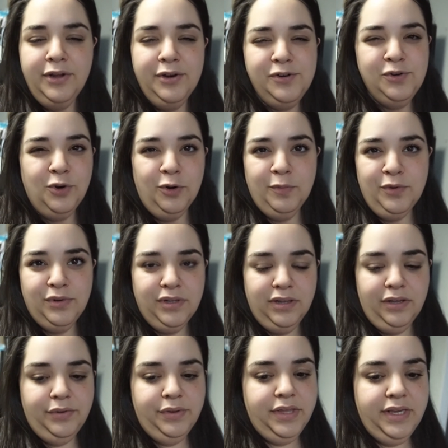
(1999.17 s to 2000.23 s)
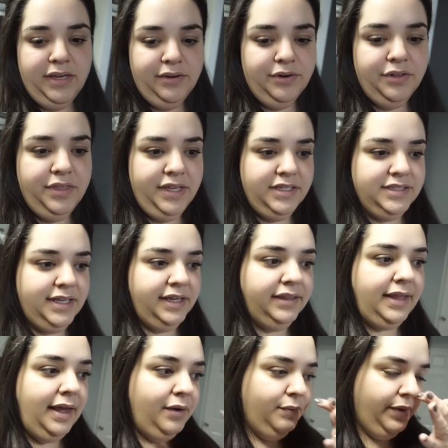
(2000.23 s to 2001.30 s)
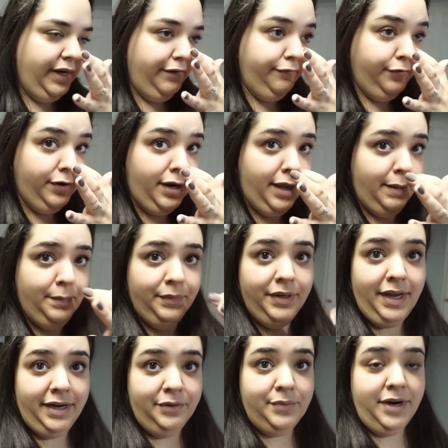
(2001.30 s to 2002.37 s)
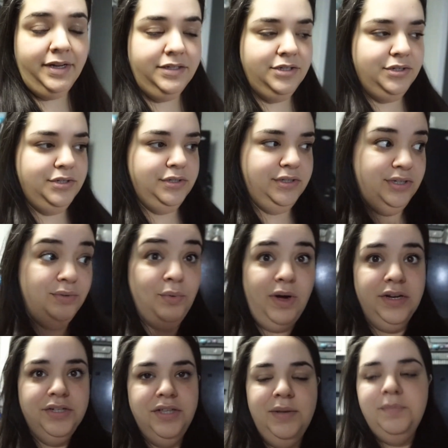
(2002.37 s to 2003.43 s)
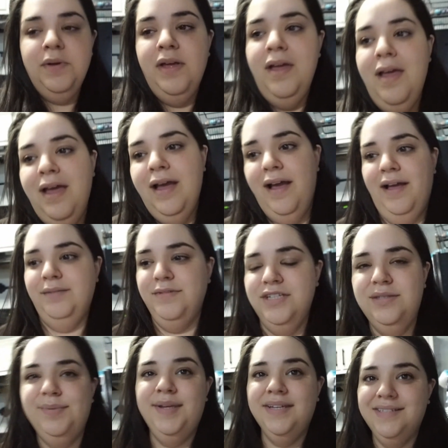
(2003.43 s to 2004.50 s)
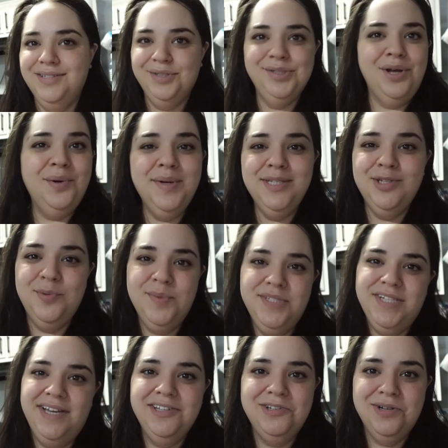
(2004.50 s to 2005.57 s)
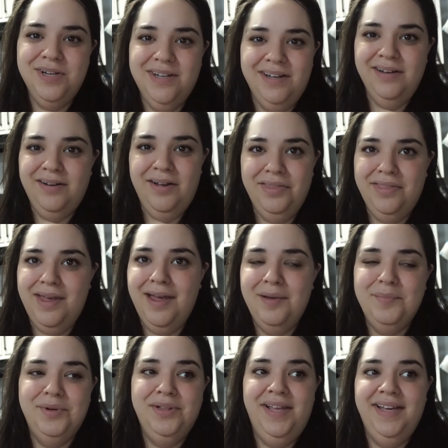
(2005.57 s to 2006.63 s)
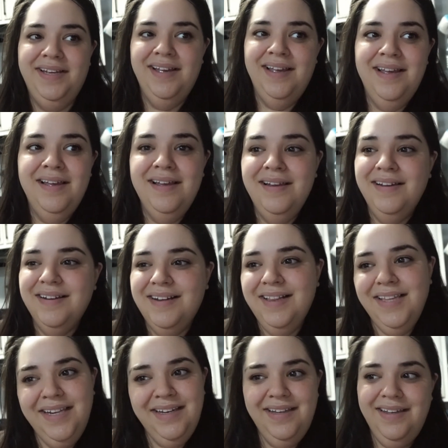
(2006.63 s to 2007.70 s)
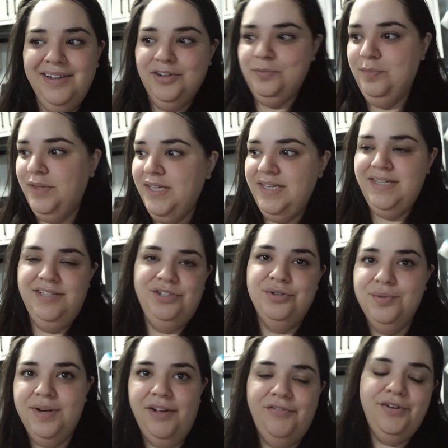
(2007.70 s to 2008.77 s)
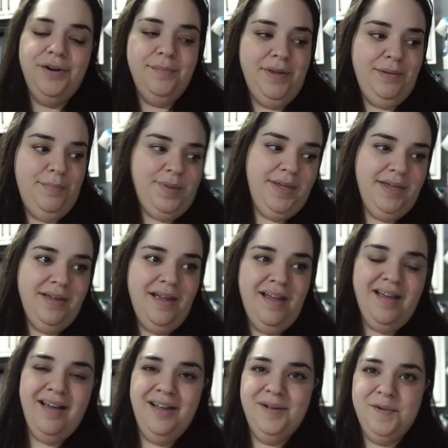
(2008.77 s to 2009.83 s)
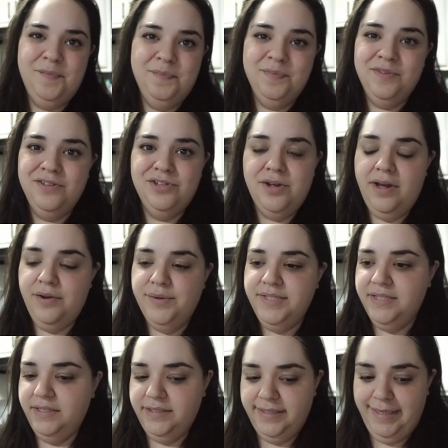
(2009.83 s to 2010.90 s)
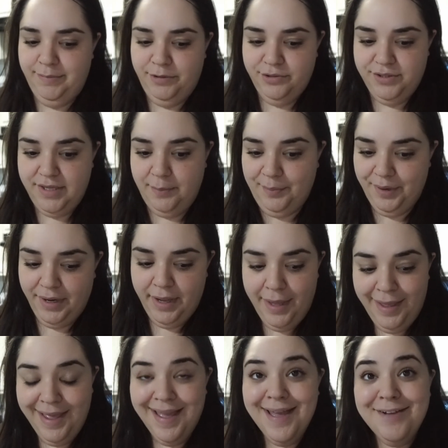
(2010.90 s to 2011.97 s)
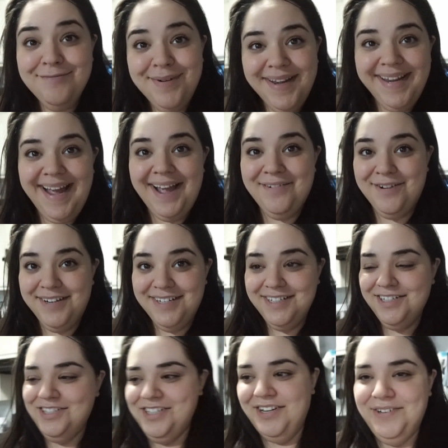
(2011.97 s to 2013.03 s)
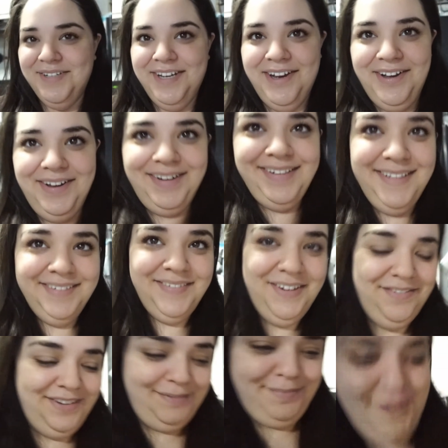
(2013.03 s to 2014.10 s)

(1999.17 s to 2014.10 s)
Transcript: normal clothing or things like that whenever I'm getting ready to wash them. Just because there's always so much extra gunk on them, or like cleaning or bleach or whatever it may be. So I always like to keep those separate. But I wanted to show y'all, let me flip